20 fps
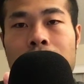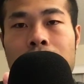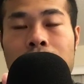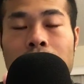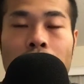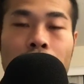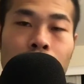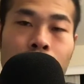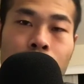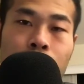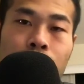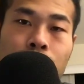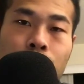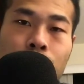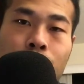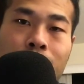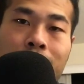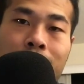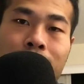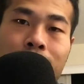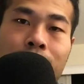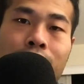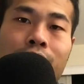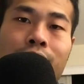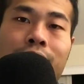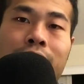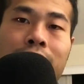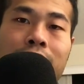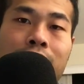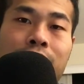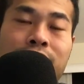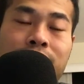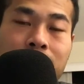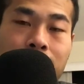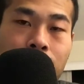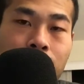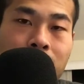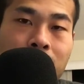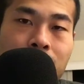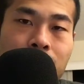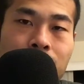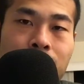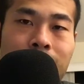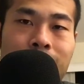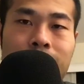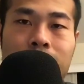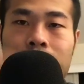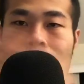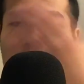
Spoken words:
How do you handle that kind of situation?